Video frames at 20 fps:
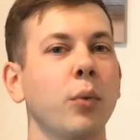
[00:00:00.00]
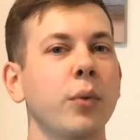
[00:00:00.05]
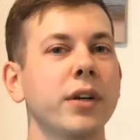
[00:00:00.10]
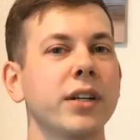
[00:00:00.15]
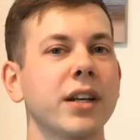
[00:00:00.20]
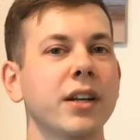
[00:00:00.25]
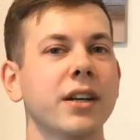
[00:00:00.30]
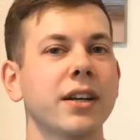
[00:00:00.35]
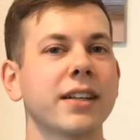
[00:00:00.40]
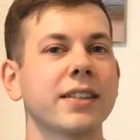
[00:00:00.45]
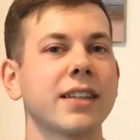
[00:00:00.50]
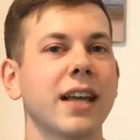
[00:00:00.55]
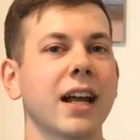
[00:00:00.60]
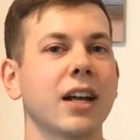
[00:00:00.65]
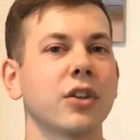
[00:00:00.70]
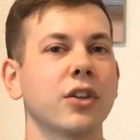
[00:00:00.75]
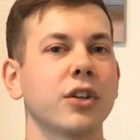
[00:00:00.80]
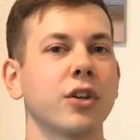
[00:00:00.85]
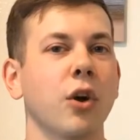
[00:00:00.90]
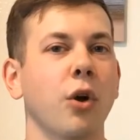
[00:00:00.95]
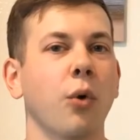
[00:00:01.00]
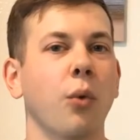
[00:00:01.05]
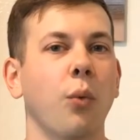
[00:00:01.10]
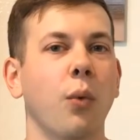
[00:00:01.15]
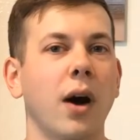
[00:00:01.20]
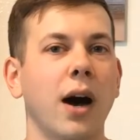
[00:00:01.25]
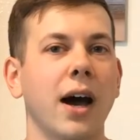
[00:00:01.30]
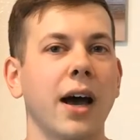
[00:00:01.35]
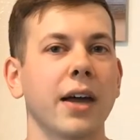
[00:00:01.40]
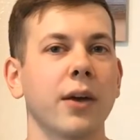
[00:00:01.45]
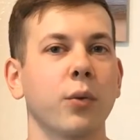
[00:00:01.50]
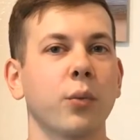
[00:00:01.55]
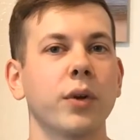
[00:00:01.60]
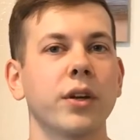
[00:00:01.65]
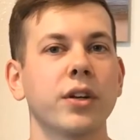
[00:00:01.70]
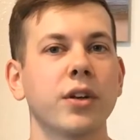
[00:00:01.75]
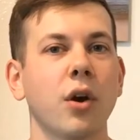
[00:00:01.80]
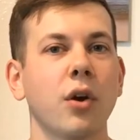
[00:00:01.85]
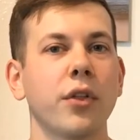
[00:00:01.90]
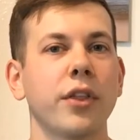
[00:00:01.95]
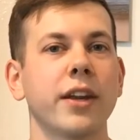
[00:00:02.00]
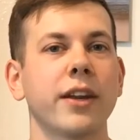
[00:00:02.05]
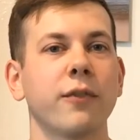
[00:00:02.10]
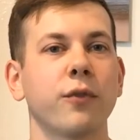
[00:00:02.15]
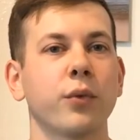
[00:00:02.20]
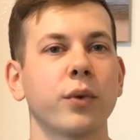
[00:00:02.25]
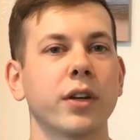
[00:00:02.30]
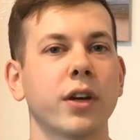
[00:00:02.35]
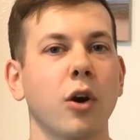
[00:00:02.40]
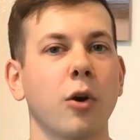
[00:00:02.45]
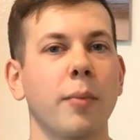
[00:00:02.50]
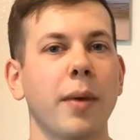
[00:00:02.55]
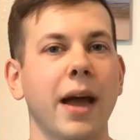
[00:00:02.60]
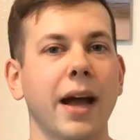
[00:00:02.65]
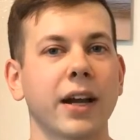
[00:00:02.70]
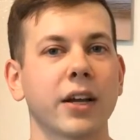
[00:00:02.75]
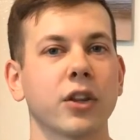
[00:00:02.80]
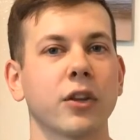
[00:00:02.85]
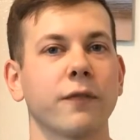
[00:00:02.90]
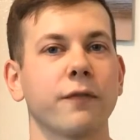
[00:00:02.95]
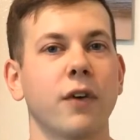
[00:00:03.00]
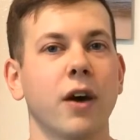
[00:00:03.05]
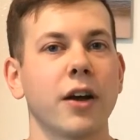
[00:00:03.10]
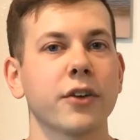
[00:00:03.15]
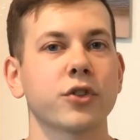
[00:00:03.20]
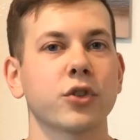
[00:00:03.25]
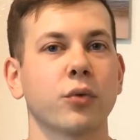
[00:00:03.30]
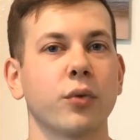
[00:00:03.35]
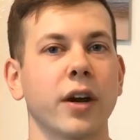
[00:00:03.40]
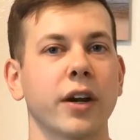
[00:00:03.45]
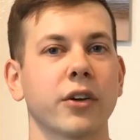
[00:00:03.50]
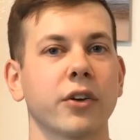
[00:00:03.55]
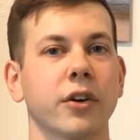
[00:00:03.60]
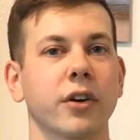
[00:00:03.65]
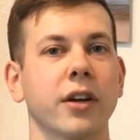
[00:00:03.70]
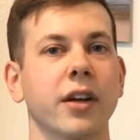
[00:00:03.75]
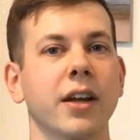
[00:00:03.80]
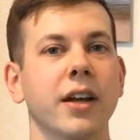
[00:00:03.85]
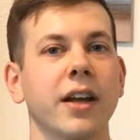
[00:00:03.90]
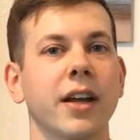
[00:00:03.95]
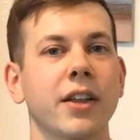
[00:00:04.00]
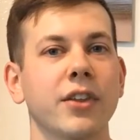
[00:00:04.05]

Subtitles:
but we didn't exactly know why. We know that if we go back in the fossil record,